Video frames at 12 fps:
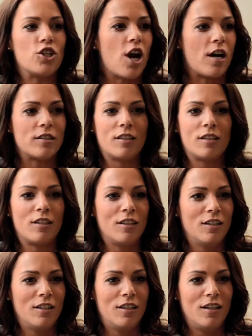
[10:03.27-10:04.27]
just
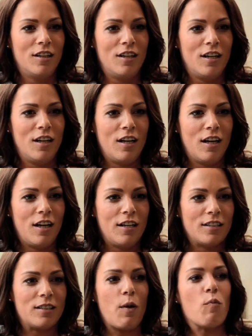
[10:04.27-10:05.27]

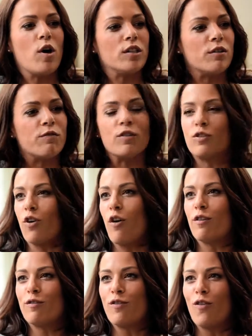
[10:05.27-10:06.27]
someone to feel
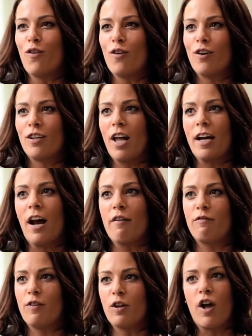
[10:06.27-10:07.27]
sorry for. Like, I
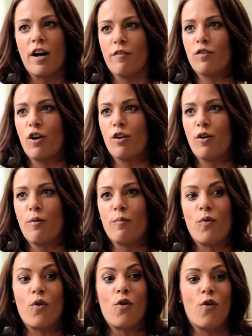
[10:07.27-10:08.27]
feel like I've got a lot
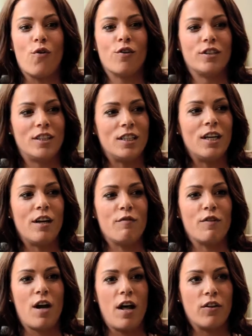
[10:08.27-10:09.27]
more to
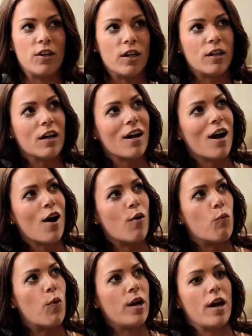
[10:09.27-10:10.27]
give. And I think
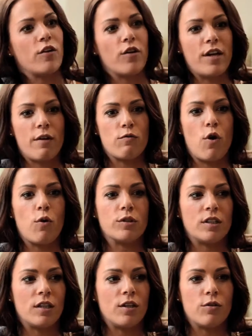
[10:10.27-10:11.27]
when I got that role at
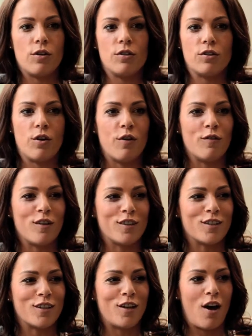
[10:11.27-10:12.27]
St Kilda Youth
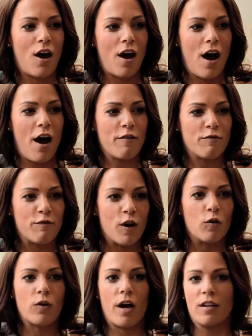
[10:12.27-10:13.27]
Service, I
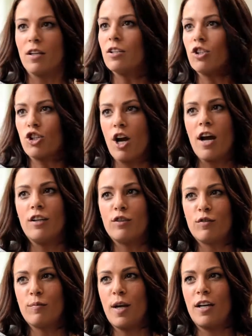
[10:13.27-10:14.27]
felt like things changed
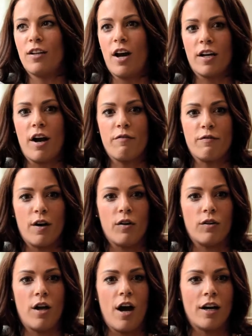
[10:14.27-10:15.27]
for me. Like I
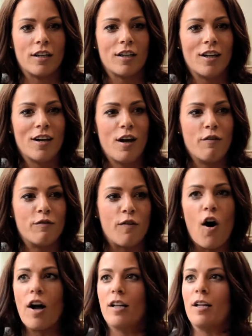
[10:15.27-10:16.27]
felt like
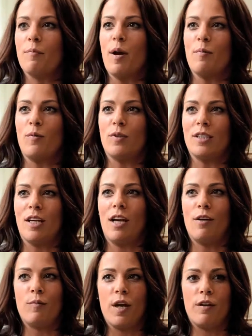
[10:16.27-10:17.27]
finally people were
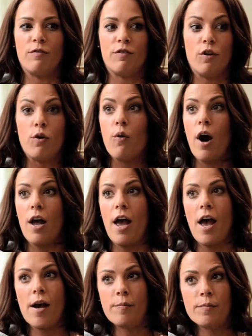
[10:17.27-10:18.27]
seeing me for who I
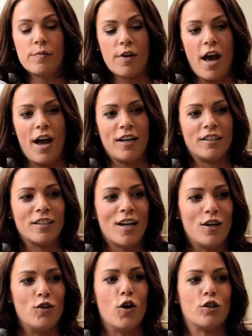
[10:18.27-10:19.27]
am and
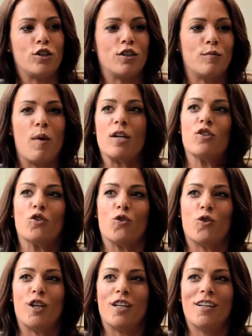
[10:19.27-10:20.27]
not just my
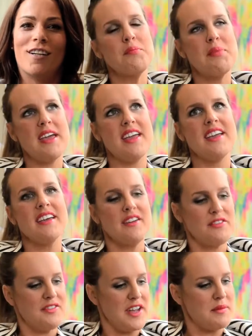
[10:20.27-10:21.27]
story. Being a
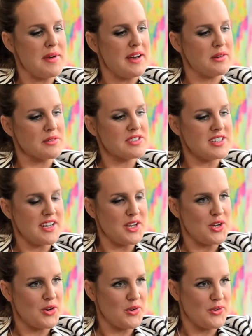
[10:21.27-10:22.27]
female
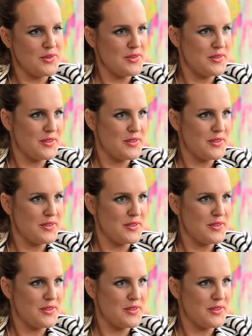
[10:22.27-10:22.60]
CEO,